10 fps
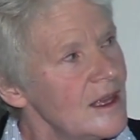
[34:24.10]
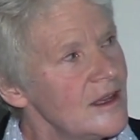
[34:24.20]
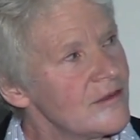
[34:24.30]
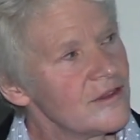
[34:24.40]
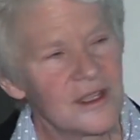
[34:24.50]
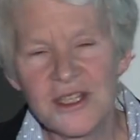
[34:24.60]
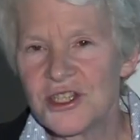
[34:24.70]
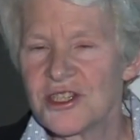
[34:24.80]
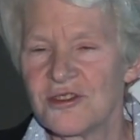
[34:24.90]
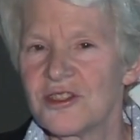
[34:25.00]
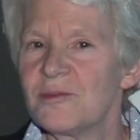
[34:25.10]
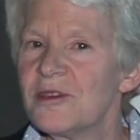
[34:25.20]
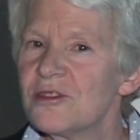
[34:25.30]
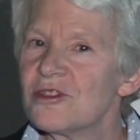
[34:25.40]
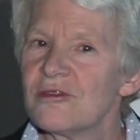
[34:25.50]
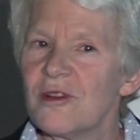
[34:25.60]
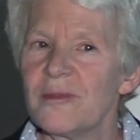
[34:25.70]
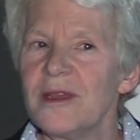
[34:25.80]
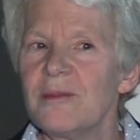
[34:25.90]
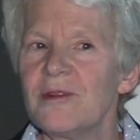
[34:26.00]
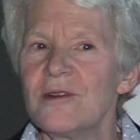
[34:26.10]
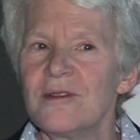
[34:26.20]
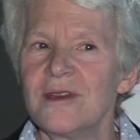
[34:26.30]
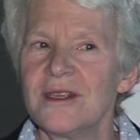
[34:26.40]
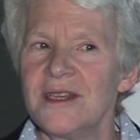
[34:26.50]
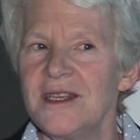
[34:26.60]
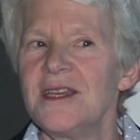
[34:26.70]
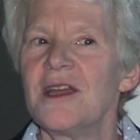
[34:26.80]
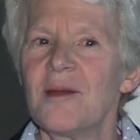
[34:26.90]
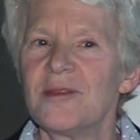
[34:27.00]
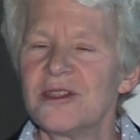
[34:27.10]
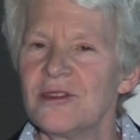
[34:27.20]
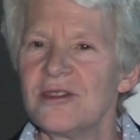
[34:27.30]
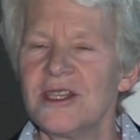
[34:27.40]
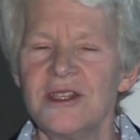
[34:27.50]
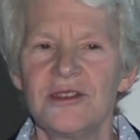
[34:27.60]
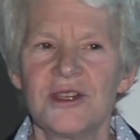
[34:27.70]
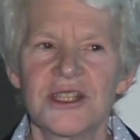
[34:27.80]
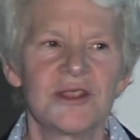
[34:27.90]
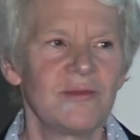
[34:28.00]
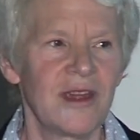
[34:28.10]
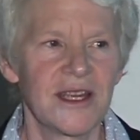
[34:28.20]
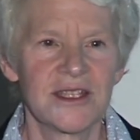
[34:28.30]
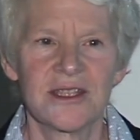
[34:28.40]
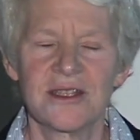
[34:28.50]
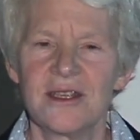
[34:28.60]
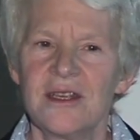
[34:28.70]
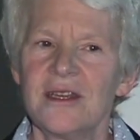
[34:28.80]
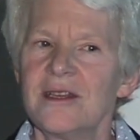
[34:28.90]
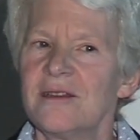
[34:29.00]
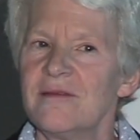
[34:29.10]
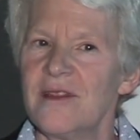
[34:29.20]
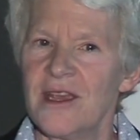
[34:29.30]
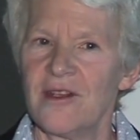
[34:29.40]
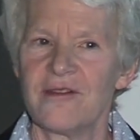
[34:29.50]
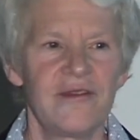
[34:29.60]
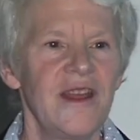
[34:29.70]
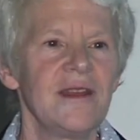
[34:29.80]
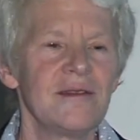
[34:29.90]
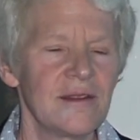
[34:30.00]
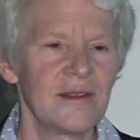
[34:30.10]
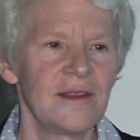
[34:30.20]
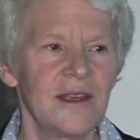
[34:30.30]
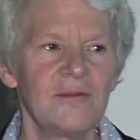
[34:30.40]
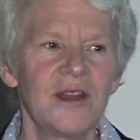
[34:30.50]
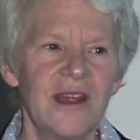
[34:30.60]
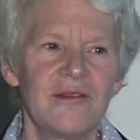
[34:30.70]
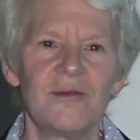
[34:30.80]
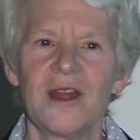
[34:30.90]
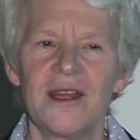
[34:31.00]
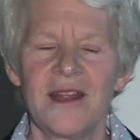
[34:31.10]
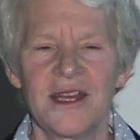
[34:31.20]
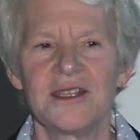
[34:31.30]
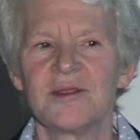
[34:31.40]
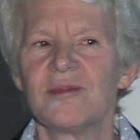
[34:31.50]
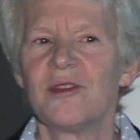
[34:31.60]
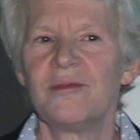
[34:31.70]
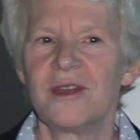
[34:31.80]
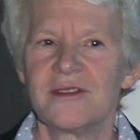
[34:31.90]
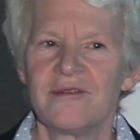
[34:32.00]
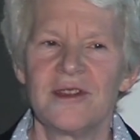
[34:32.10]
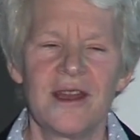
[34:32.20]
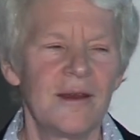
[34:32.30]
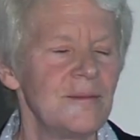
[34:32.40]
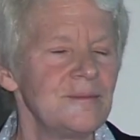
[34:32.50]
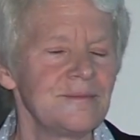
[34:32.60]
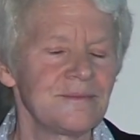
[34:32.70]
If religious or spiritual people need the opportunity to express their faith in whatever way that is appropriate for them.